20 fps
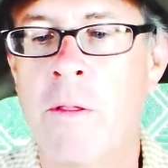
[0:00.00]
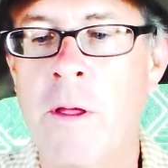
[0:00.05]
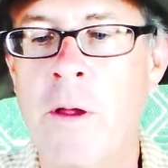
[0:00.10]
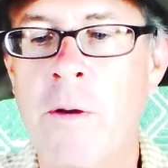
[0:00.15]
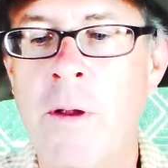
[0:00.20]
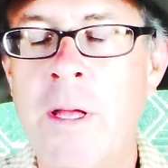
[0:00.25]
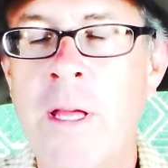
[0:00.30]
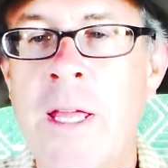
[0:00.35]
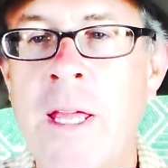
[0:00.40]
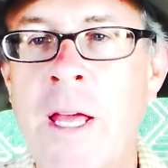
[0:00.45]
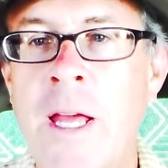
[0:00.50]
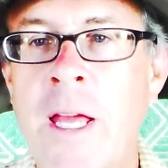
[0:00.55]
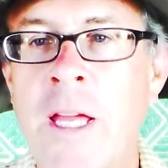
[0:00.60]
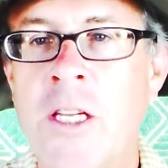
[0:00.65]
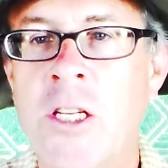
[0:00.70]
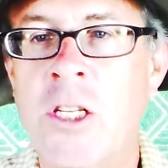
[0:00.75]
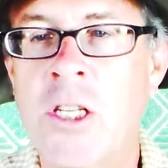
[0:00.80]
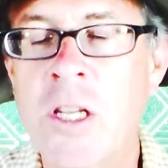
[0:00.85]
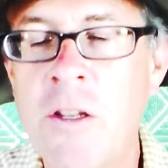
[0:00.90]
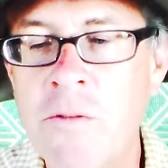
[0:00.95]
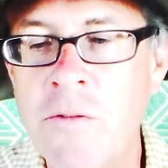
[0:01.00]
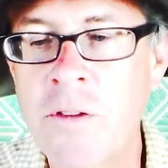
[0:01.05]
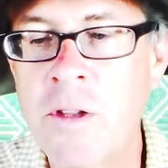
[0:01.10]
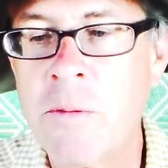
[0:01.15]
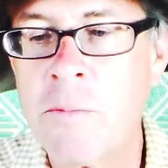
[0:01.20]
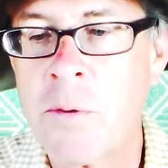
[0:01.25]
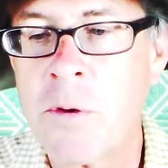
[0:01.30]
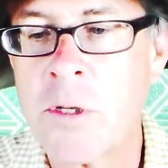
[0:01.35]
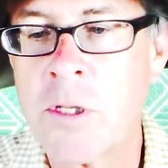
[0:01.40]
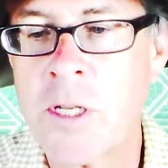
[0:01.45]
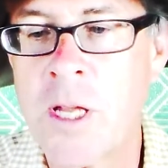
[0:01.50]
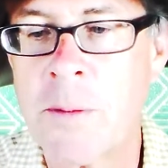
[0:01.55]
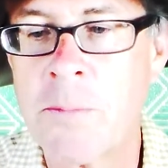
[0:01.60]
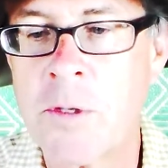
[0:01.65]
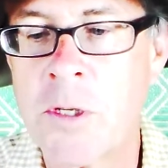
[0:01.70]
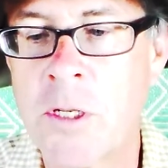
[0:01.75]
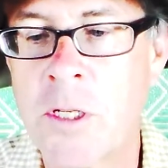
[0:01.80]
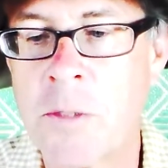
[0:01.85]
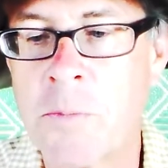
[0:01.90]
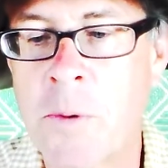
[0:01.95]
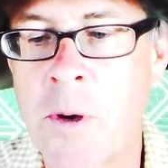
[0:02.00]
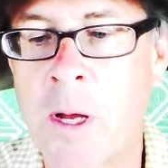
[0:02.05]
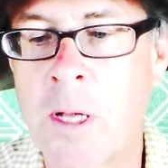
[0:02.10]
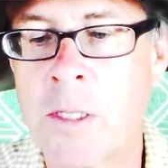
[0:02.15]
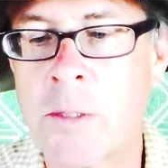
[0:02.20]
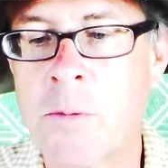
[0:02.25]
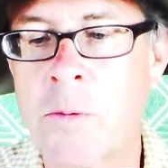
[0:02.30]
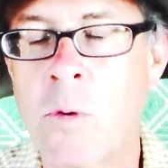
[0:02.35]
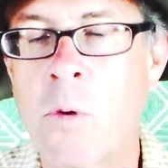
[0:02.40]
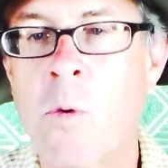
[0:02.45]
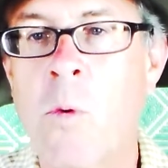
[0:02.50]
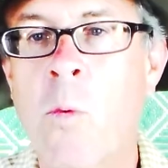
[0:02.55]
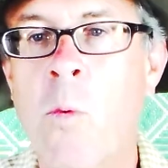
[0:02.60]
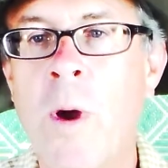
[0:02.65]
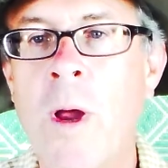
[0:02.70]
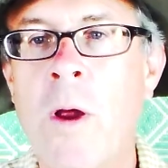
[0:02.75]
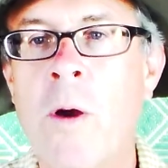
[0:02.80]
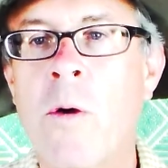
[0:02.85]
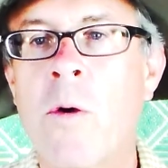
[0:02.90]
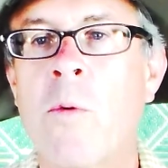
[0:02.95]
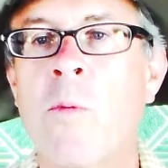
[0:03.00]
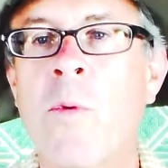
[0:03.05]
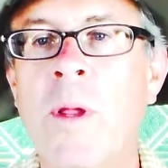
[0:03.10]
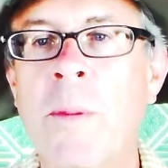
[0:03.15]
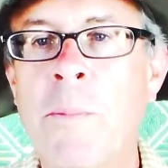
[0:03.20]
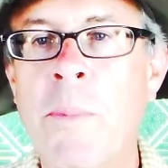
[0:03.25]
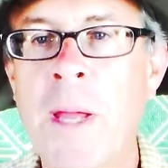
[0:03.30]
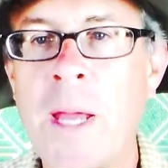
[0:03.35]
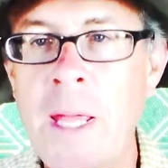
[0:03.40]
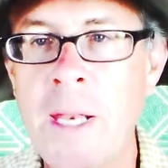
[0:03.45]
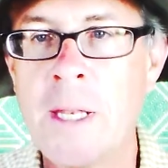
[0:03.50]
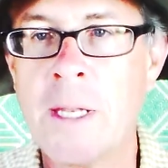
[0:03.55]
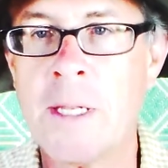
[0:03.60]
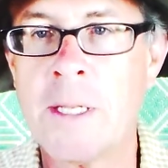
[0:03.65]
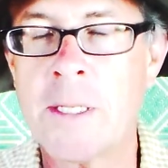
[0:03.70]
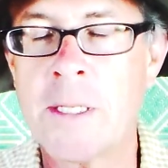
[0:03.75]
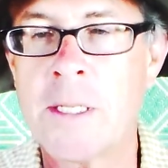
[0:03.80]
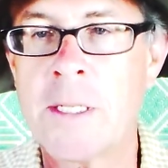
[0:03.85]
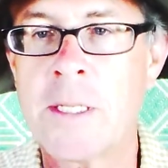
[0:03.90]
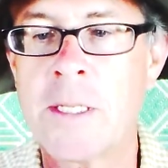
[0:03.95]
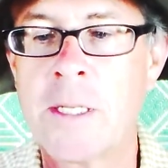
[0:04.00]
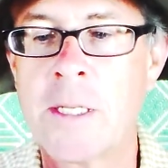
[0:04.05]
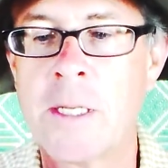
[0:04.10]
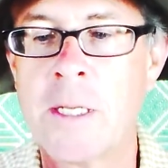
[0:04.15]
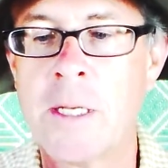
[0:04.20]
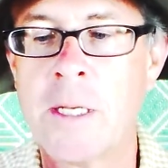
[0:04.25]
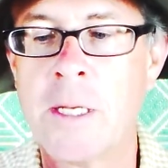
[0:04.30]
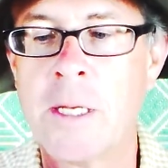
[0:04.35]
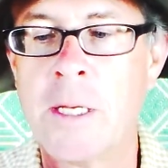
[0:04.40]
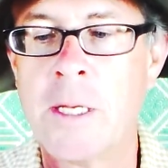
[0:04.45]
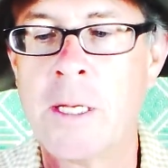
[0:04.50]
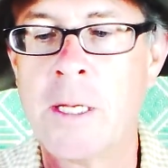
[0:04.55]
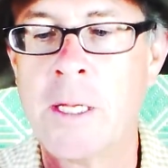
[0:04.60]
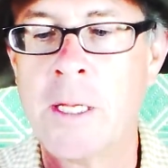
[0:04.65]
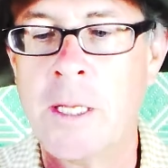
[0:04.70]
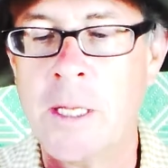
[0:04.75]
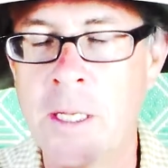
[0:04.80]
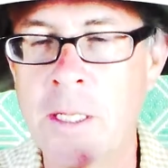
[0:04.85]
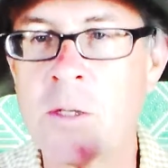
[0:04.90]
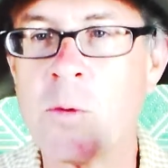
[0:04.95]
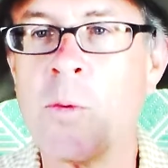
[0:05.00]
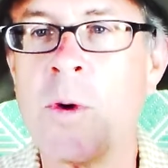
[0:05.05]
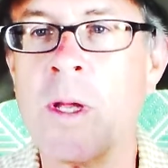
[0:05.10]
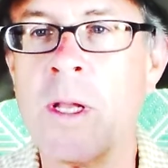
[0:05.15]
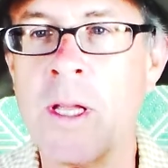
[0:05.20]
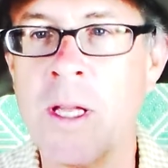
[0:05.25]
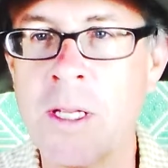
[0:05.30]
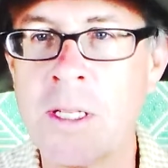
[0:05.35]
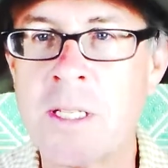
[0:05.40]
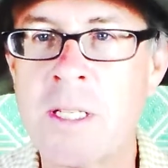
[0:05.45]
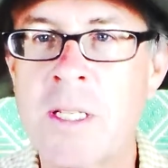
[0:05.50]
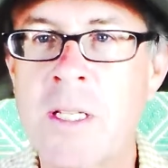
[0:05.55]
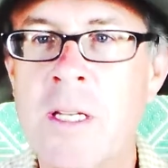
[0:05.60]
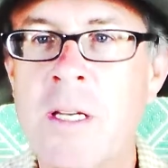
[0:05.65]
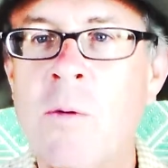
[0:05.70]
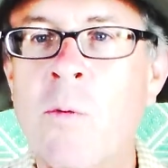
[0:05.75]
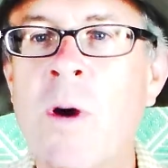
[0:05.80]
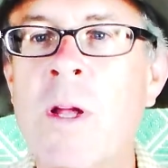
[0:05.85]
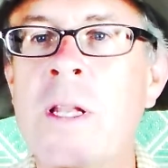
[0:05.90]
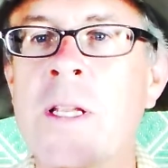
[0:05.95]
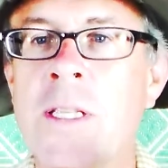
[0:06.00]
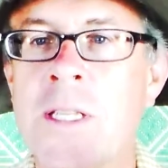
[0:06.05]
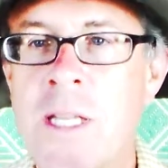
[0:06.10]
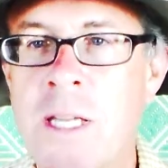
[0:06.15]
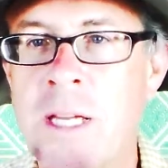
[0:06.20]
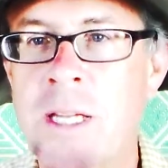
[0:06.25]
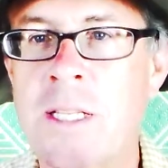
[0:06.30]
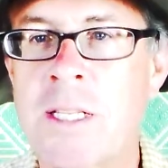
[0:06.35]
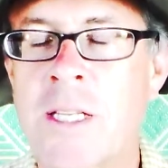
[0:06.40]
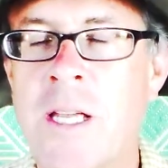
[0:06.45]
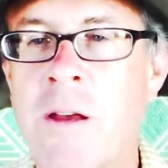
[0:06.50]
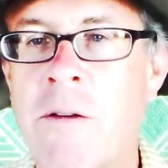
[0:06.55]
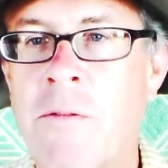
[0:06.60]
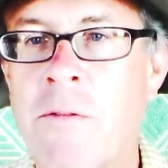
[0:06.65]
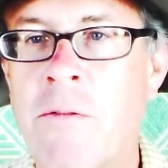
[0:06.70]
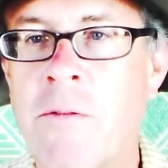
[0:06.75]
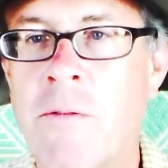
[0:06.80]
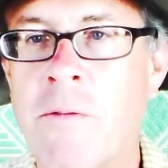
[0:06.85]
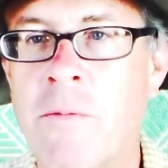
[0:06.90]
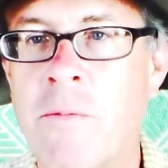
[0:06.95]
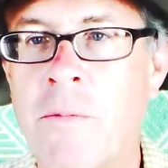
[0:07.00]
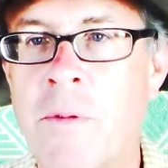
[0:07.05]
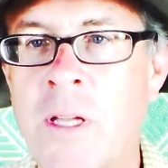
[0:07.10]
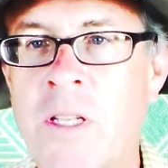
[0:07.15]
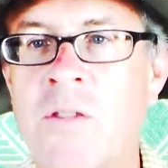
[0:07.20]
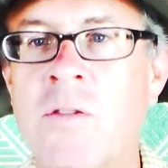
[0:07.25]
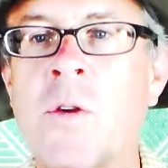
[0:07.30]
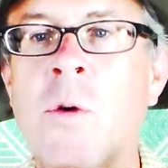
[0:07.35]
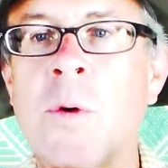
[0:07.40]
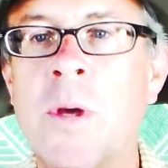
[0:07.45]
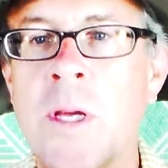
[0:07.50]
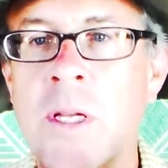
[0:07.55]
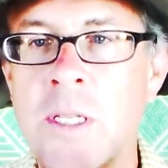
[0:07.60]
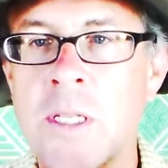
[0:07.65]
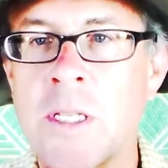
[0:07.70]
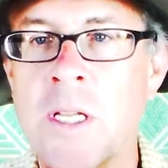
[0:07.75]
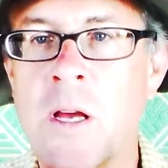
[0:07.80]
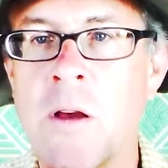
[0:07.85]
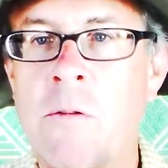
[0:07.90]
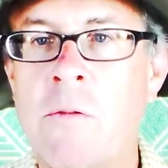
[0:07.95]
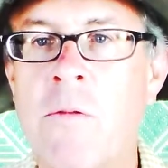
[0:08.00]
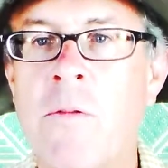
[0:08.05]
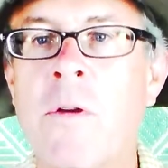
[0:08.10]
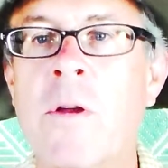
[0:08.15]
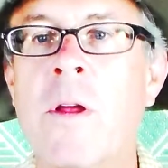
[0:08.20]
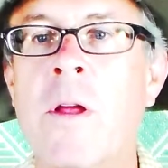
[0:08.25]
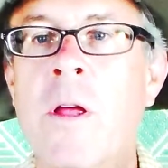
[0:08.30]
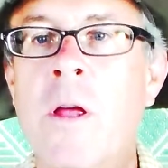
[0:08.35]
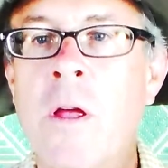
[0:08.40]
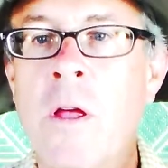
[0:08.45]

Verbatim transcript: there a shift in perception is possible where repentance is is witnessing itself, is viewing itself